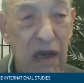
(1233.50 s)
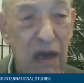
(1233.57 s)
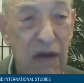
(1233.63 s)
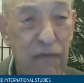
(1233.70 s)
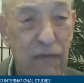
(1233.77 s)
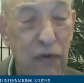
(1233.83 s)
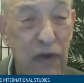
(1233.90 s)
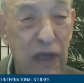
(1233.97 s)

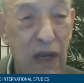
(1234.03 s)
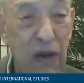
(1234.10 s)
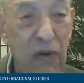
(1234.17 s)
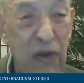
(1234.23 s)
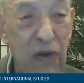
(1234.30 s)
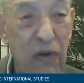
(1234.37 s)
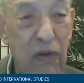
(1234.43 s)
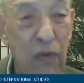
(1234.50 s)
for
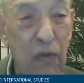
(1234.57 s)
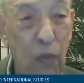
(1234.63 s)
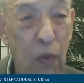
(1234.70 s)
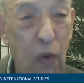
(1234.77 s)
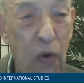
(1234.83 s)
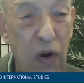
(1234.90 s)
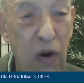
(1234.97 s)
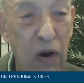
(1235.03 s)
carrying on the
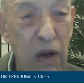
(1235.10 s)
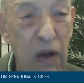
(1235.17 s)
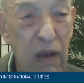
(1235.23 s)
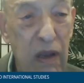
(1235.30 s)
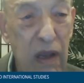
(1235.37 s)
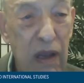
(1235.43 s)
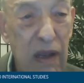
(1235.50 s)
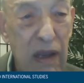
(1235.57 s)
war.
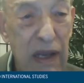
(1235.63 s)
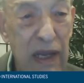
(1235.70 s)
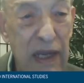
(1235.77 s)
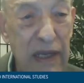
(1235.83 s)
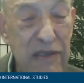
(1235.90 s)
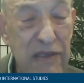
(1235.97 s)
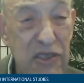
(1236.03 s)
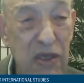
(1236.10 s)

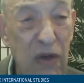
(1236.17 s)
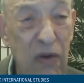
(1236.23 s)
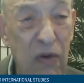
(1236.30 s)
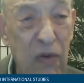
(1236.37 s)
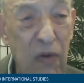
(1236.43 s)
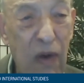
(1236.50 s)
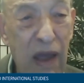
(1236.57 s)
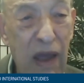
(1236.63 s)
And
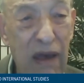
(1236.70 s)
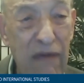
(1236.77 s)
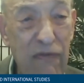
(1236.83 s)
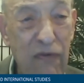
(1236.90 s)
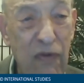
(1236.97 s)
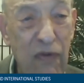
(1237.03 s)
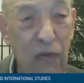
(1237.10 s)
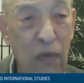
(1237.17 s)
so
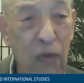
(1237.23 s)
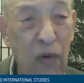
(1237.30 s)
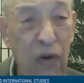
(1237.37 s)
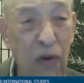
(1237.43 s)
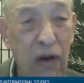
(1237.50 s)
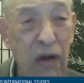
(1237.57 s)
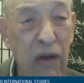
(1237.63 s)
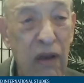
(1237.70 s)
after the
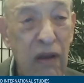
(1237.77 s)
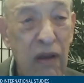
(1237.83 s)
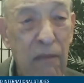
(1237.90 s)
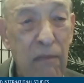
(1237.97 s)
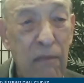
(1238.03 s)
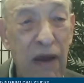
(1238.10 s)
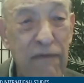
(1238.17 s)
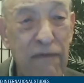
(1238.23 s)
war,
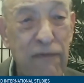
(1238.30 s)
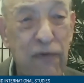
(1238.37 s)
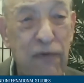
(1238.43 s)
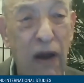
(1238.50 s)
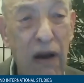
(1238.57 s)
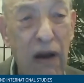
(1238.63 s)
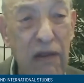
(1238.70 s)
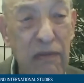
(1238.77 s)
by
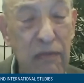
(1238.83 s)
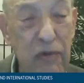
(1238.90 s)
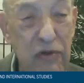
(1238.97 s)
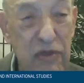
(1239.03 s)
far the most